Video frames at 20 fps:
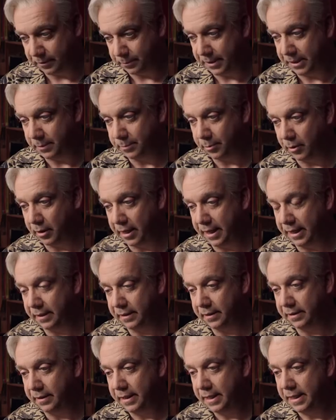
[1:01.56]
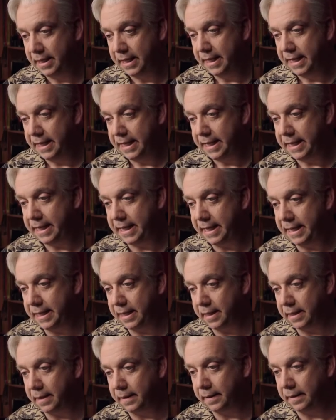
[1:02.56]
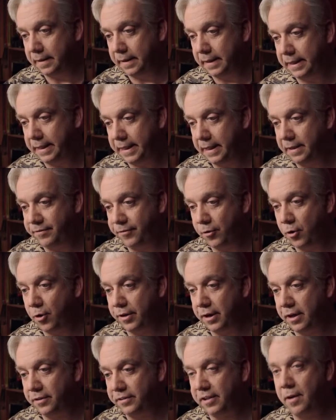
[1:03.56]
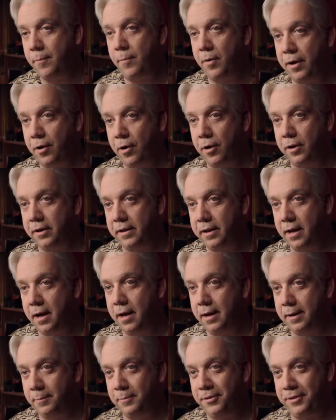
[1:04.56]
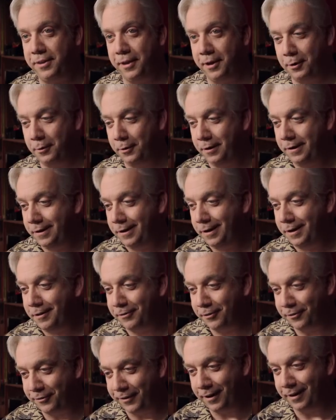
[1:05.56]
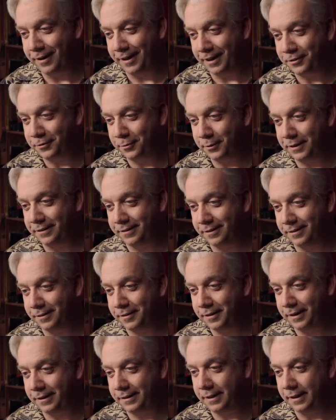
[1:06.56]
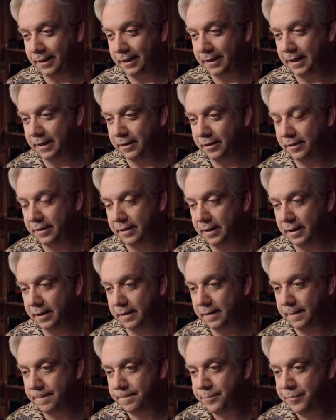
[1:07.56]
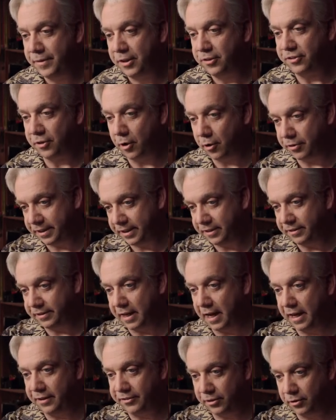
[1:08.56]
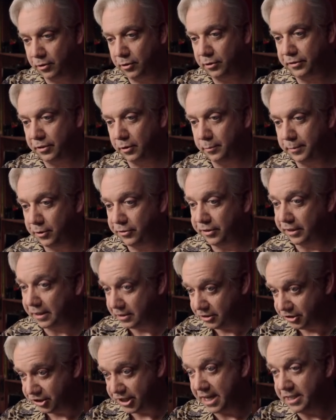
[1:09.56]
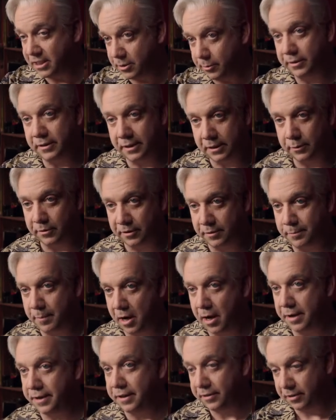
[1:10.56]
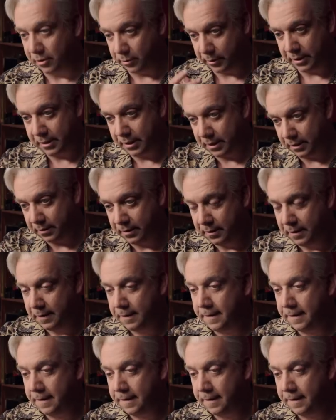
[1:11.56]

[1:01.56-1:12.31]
of people. And he had fallen on somewhat hard times, though, for various reasons, I think, and then saw these guys and heard their music and genuinely responded to it and